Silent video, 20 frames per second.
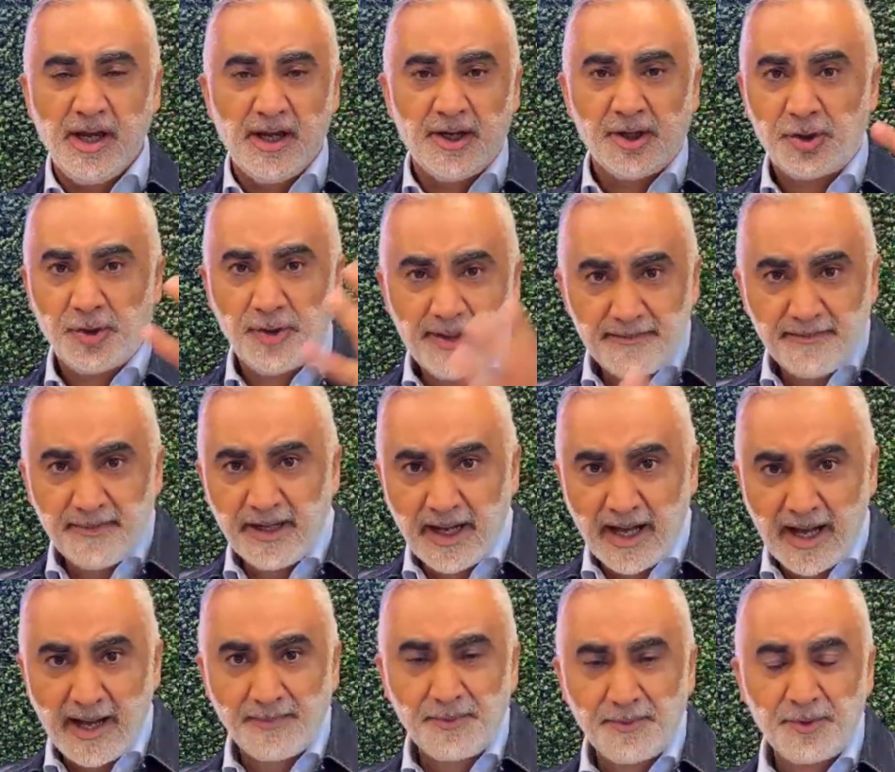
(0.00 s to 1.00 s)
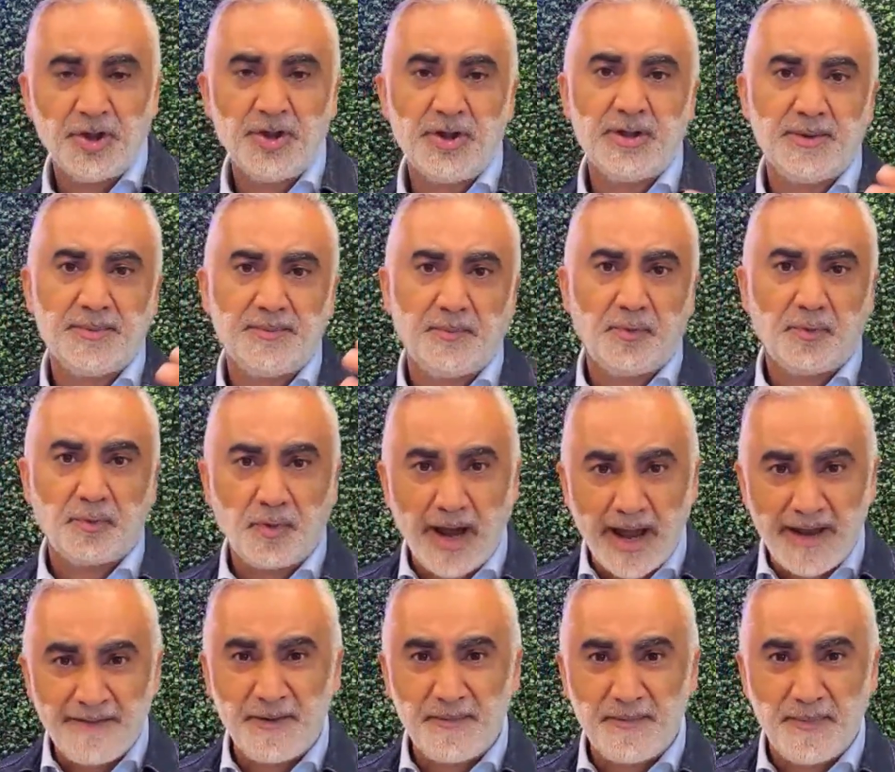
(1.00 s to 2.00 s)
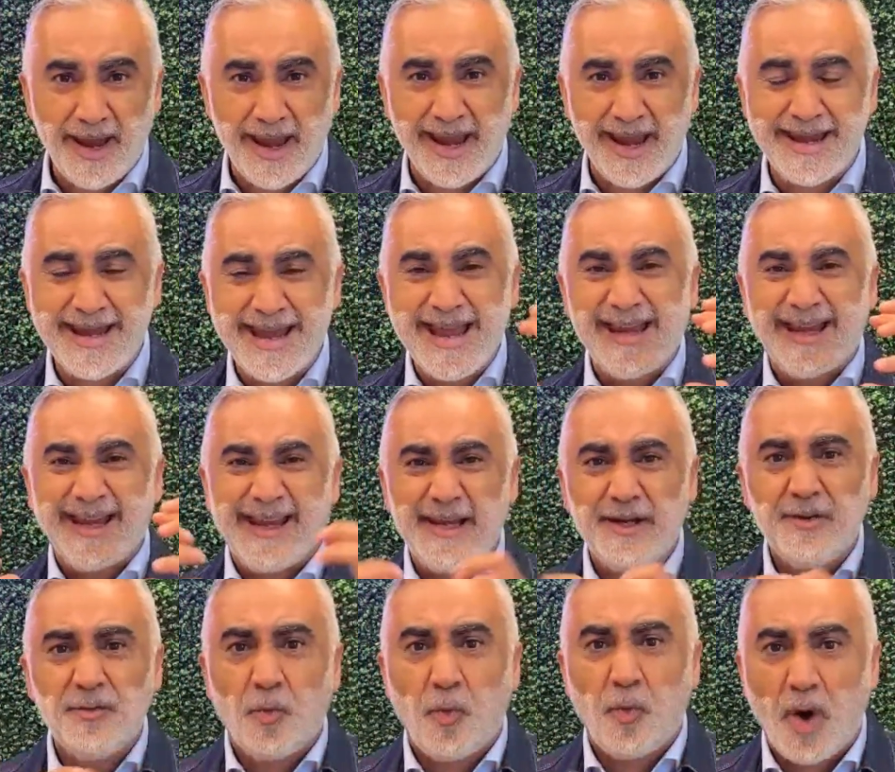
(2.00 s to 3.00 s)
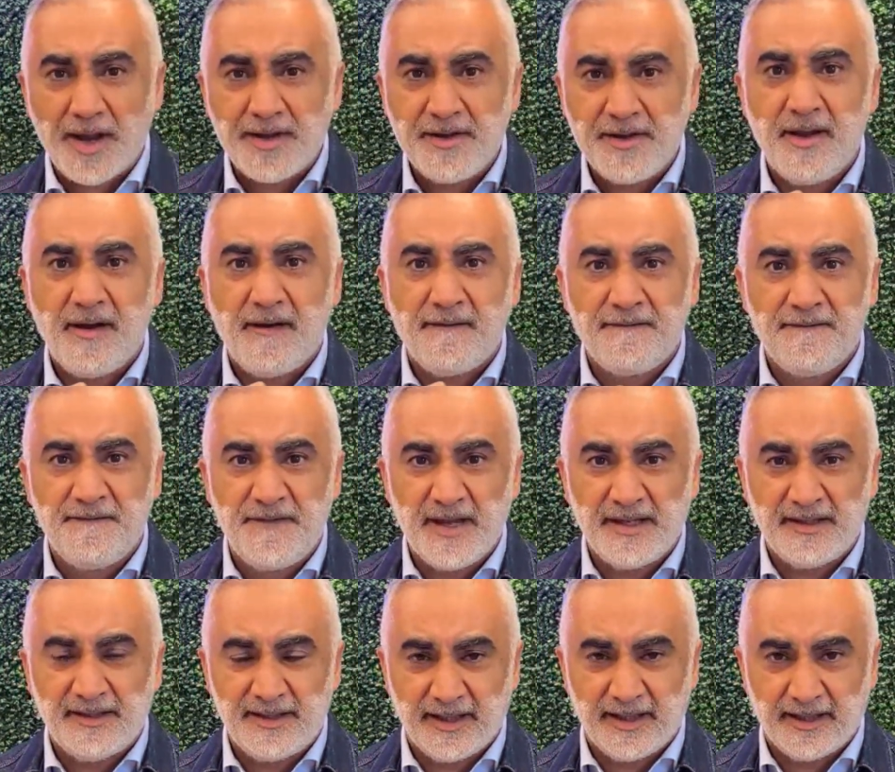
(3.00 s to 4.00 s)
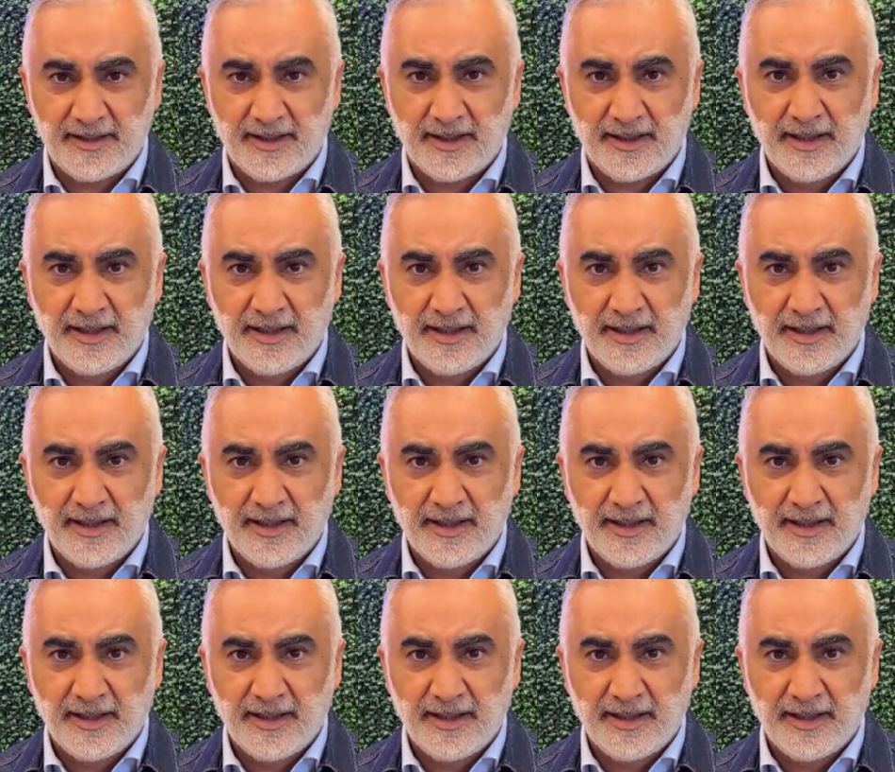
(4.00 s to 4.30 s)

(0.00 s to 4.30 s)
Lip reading: treatment options, private pay in one visit.